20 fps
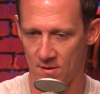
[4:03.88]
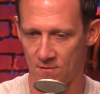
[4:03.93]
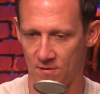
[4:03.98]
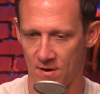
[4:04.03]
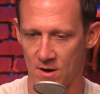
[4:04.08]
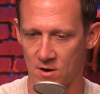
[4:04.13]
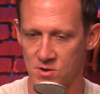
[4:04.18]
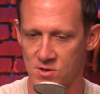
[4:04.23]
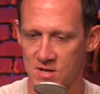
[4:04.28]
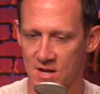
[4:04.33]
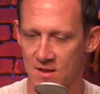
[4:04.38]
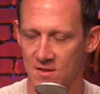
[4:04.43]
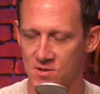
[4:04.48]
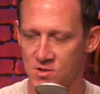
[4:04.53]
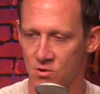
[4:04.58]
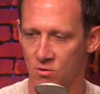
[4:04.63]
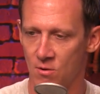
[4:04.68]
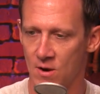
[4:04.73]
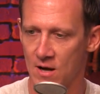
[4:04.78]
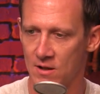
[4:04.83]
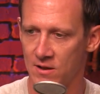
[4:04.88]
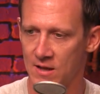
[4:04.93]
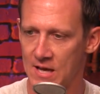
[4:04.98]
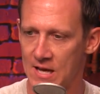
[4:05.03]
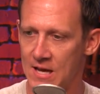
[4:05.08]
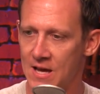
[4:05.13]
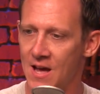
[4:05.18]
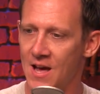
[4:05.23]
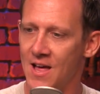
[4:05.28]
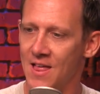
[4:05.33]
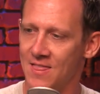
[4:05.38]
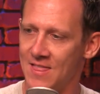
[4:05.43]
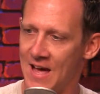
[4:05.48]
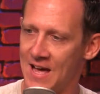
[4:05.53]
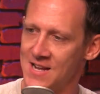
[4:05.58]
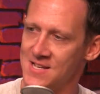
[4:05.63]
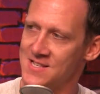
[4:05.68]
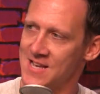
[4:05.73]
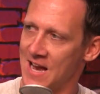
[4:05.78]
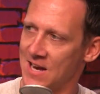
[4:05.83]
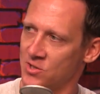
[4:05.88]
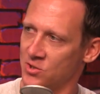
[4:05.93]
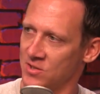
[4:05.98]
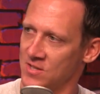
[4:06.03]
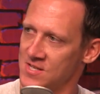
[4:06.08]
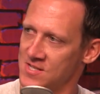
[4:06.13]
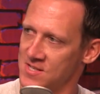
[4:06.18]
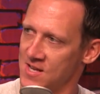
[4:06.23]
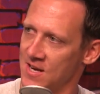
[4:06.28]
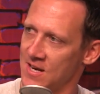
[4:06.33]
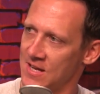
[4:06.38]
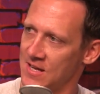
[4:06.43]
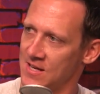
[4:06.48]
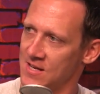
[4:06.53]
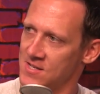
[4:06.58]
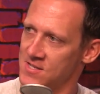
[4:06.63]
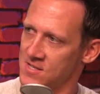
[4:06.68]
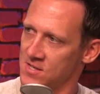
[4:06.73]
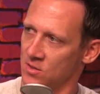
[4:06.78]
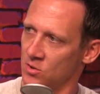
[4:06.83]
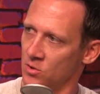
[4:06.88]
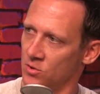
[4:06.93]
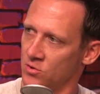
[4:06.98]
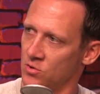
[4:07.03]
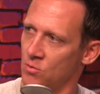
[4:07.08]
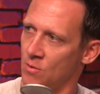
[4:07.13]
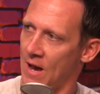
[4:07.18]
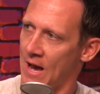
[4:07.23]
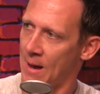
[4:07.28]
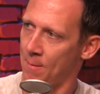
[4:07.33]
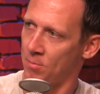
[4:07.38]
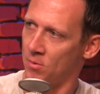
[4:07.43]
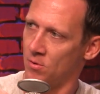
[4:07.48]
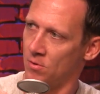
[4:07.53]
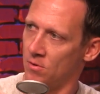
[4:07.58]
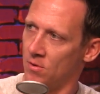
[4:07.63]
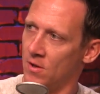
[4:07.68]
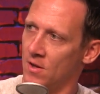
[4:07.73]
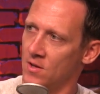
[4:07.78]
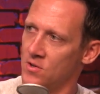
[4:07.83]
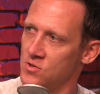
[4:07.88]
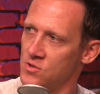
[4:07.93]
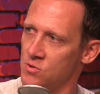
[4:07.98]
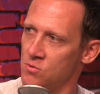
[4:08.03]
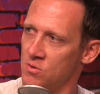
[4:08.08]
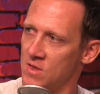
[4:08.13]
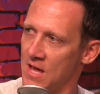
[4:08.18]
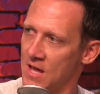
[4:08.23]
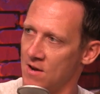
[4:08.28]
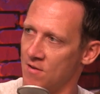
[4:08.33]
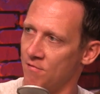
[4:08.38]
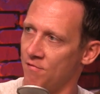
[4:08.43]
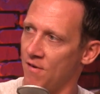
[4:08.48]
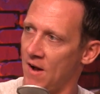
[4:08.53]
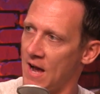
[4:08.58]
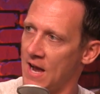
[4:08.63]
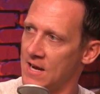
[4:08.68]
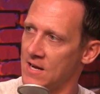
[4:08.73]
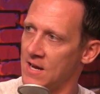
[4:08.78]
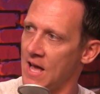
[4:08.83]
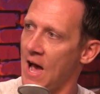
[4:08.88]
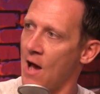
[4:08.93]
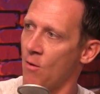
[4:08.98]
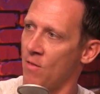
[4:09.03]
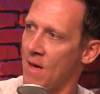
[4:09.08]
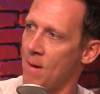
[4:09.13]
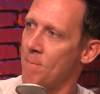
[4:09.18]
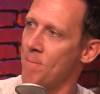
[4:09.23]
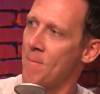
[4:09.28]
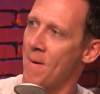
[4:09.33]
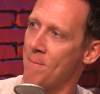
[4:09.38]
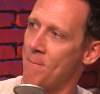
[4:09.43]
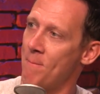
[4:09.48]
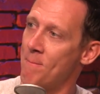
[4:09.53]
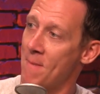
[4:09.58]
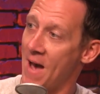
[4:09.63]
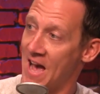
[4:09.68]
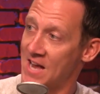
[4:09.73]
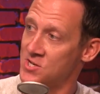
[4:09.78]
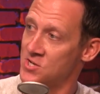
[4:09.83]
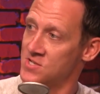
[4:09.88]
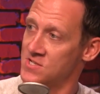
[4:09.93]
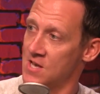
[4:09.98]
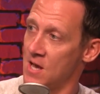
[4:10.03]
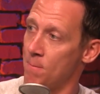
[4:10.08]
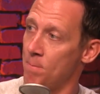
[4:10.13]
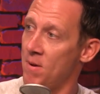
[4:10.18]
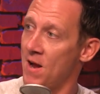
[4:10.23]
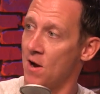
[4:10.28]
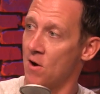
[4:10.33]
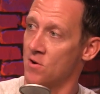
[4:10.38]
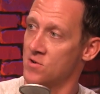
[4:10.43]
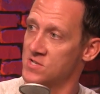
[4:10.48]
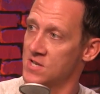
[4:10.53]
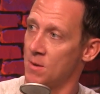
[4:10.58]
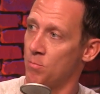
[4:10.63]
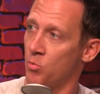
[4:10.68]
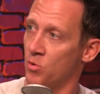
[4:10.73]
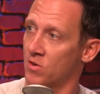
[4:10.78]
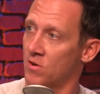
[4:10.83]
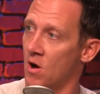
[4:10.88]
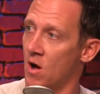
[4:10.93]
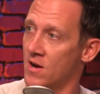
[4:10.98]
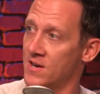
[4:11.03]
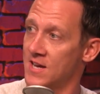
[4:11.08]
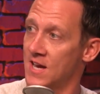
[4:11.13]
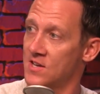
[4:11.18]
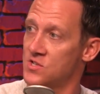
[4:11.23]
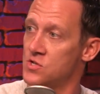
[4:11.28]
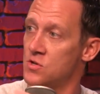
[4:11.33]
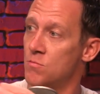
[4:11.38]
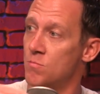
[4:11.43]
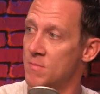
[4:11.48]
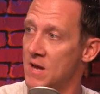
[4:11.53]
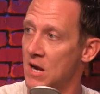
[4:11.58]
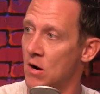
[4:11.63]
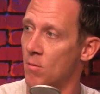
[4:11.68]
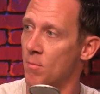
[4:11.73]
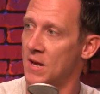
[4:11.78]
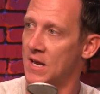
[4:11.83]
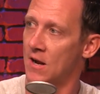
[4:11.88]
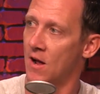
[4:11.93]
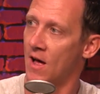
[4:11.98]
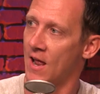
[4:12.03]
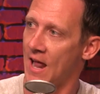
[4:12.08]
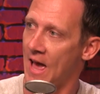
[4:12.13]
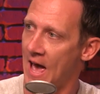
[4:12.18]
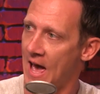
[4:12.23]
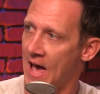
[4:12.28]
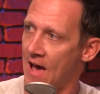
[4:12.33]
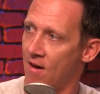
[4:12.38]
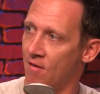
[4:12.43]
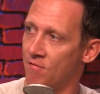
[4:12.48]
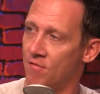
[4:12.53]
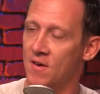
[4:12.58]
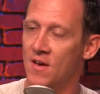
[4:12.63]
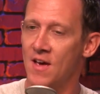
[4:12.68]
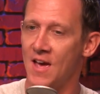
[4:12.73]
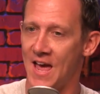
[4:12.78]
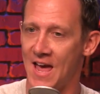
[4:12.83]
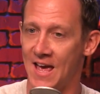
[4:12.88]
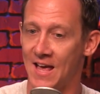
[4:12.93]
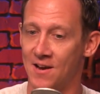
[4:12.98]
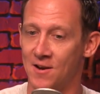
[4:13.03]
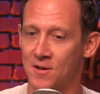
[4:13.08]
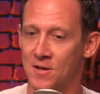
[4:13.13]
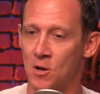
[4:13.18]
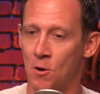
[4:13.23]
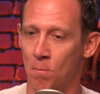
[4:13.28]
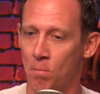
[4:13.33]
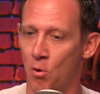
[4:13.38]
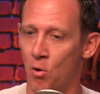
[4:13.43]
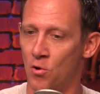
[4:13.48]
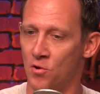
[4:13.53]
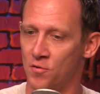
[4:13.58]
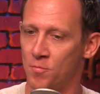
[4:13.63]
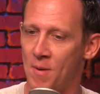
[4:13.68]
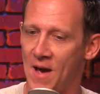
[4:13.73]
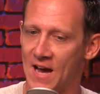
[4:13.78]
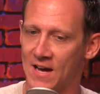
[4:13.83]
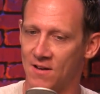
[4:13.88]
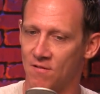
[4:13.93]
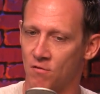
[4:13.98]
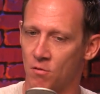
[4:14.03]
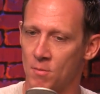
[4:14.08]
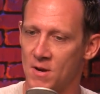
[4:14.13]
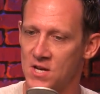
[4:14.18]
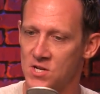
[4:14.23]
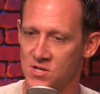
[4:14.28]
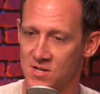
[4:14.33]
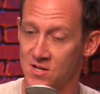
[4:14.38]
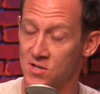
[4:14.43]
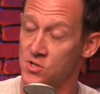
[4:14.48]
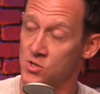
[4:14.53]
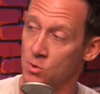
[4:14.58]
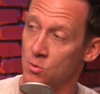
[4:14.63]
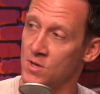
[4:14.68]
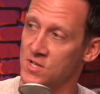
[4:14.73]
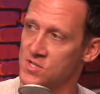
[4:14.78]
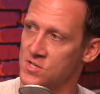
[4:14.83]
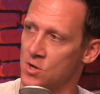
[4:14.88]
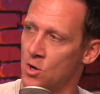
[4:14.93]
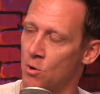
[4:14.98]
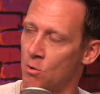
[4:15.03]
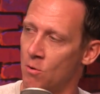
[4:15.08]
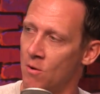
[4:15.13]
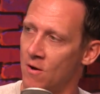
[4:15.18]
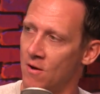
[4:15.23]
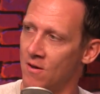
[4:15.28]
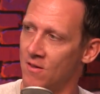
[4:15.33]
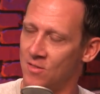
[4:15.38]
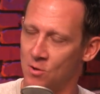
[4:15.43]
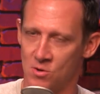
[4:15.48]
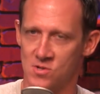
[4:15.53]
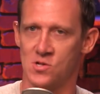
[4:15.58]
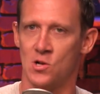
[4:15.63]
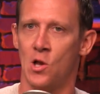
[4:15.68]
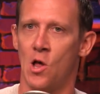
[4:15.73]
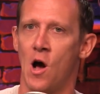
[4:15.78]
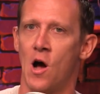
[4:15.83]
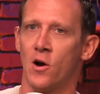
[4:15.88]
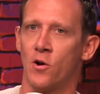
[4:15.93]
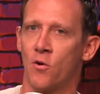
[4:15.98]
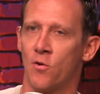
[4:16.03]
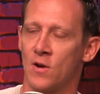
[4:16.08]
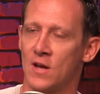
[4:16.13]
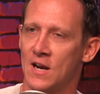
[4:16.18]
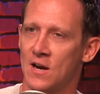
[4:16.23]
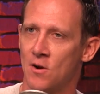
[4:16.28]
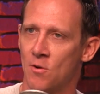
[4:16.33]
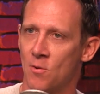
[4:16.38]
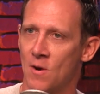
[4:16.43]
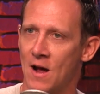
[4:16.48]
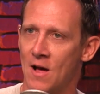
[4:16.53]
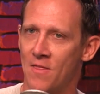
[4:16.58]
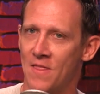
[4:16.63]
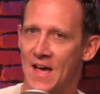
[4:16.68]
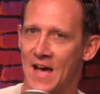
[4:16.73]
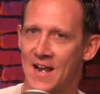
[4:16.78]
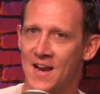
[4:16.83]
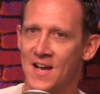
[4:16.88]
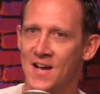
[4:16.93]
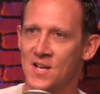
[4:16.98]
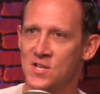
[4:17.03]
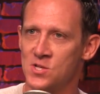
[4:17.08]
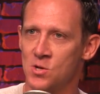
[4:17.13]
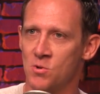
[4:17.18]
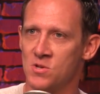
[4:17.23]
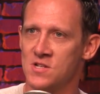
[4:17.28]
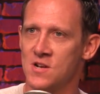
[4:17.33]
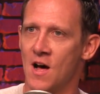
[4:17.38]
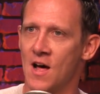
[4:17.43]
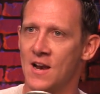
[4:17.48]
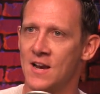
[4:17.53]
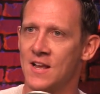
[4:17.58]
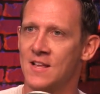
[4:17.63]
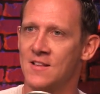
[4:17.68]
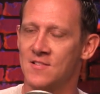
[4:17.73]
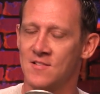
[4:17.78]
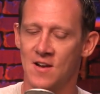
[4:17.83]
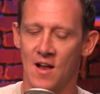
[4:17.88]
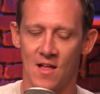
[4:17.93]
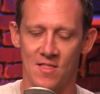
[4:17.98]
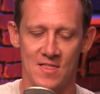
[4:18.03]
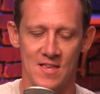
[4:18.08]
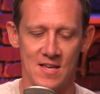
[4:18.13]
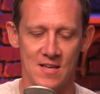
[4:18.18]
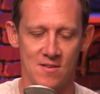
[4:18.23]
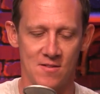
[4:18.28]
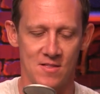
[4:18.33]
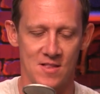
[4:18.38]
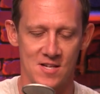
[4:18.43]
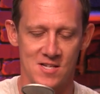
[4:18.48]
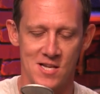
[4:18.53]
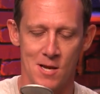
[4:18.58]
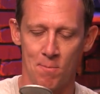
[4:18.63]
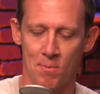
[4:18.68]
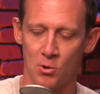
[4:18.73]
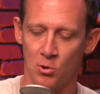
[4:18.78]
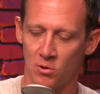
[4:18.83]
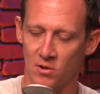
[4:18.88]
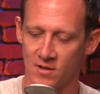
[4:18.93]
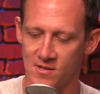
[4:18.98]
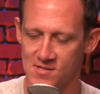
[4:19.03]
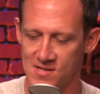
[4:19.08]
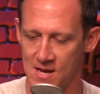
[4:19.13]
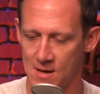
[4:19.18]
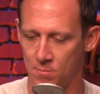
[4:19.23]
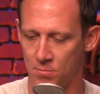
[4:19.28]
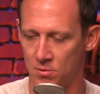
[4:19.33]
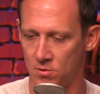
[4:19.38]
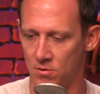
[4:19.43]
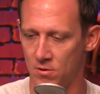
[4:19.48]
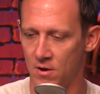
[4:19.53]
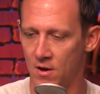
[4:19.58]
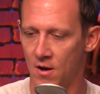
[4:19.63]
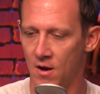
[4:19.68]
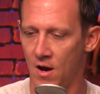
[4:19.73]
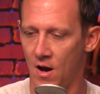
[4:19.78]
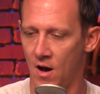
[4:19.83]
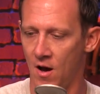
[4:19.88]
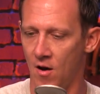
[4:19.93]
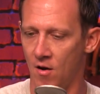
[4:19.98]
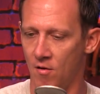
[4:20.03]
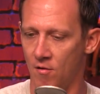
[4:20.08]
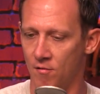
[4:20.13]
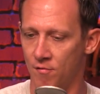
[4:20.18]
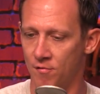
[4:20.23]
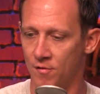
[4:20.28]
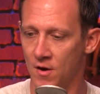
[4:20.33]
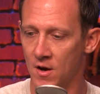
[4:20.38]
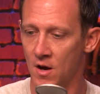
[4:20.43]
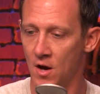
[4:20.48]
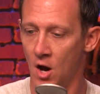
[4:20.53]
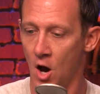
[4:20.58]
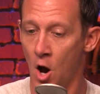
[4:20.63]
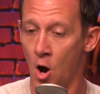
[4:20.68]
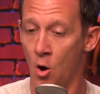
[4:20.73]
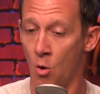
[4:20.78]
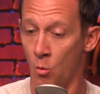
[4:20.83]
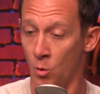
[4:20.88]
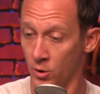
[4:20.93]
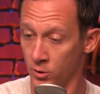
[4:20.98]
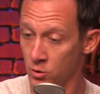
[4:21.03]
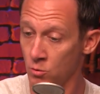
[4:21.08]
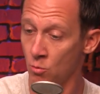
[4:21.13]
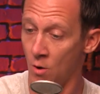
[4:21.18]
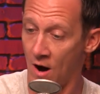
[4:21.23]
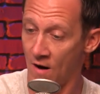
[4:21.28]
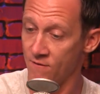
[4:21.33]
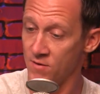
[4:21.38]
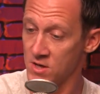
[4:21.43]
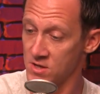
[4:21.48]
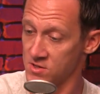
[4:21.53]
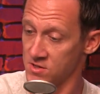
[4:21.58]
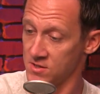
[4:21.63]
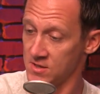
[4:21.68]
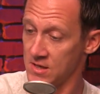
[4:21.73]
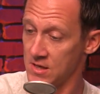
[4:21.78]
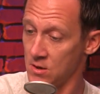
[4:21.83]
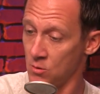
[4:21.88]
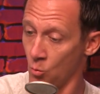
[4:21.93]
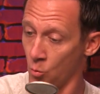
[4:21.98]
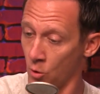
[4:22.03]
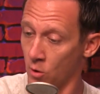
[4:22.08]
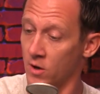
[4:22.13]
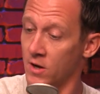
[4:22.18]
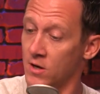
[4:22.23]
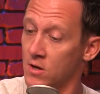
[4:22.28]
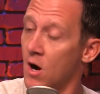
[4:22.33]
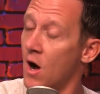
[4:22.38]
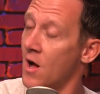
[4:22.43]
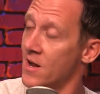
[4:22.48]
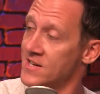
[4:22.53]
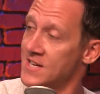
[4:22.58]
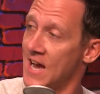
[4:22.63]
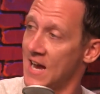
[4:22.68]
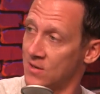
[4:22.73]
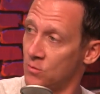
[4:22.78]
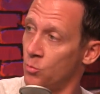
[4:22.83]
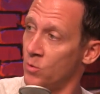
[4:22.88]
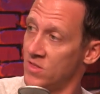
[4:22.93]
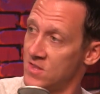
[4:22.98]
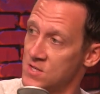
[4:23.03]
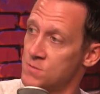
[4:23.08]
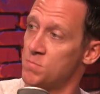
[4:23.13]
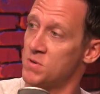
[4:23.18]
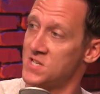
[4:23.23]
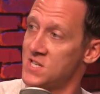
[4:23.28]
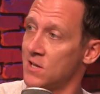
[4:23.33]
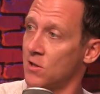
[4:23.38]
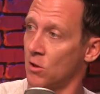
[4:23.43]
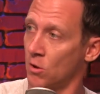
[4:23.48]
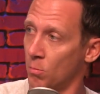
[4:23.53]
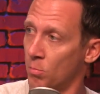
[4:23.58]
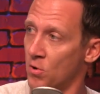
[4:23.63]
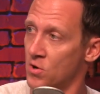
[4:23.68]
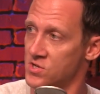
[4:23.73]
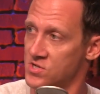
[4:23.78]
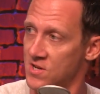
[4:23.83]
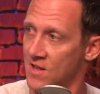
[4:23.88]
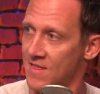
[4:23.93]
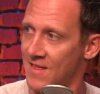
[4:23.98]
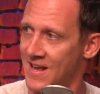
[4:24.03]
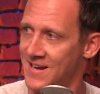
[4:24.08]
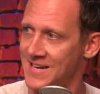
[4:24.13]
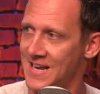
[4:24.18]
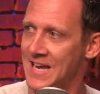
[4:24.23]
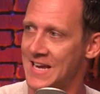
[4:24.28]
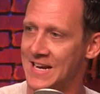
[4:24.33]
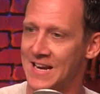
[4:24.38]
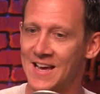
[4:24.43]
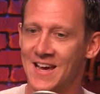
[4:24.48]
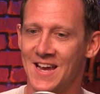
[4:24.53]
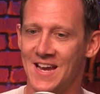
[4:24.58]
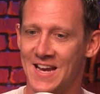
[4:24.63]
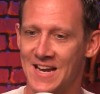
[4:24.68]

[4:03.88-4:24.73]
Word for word: if I understand this correctly, that is actually sending a signal to Apple to then find how that matches up, pairs up with contacts you may or may not have, and you know pulls back information. In doing so, there is a log created around that. So it's not it's not the the typical example of, oh, well, you obviously were in contact with this particular person on that date.